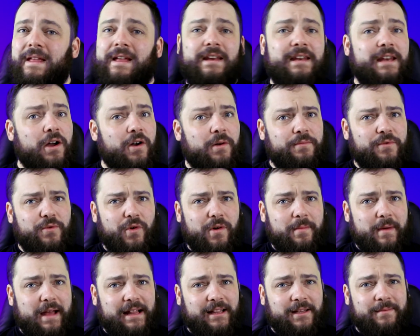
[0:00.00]
Now,
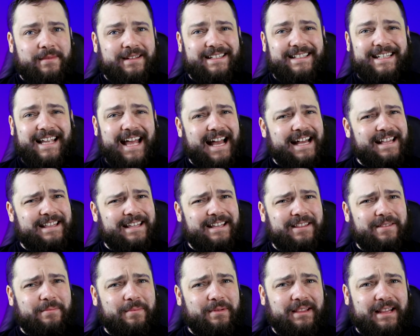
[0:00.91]
Absorb Elements has
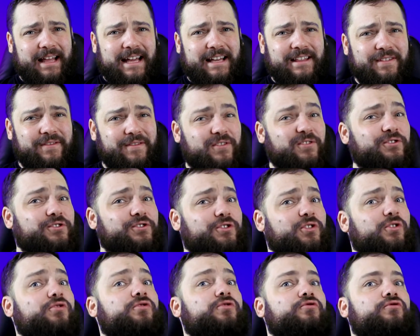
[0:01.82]
its place for
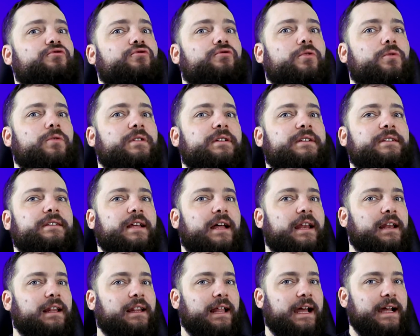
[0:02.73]
certain druids
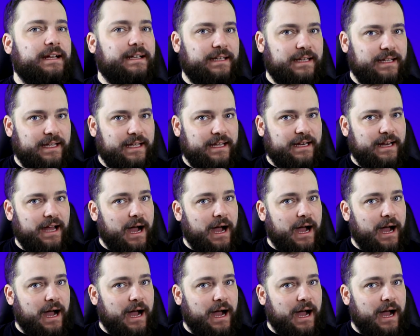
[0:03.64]
that like to get